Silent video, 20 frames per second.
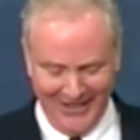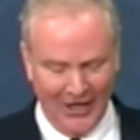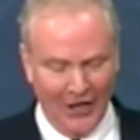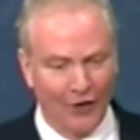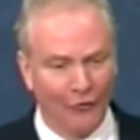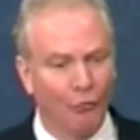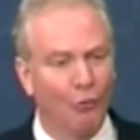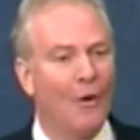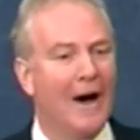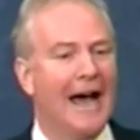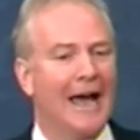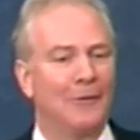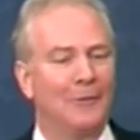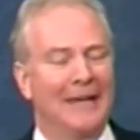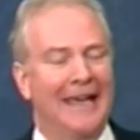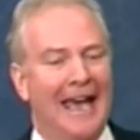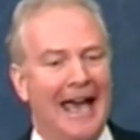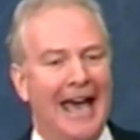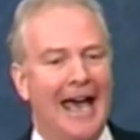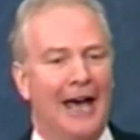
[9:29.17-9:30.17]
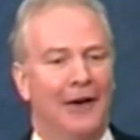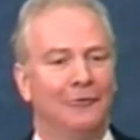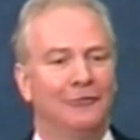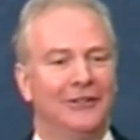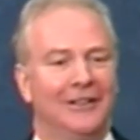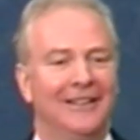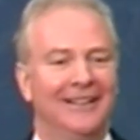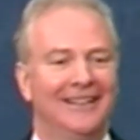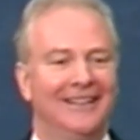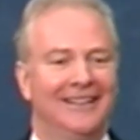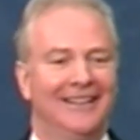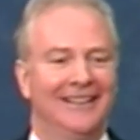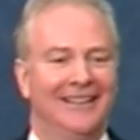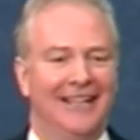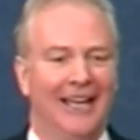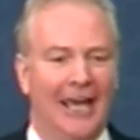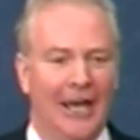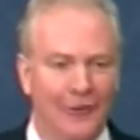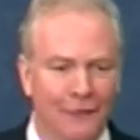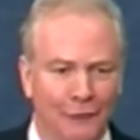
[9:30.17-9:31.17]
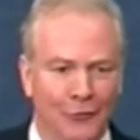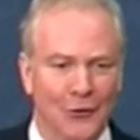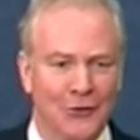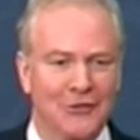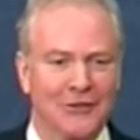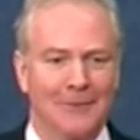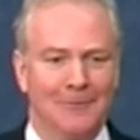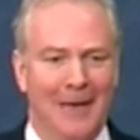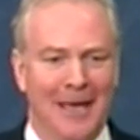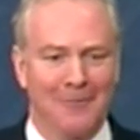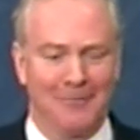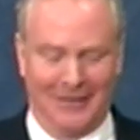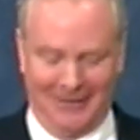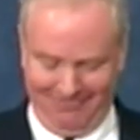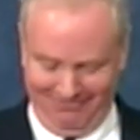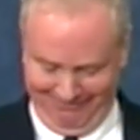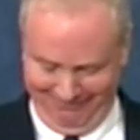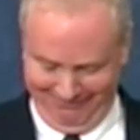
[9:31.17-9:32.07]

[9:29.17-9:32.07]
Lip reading: of why we have a First Amendment.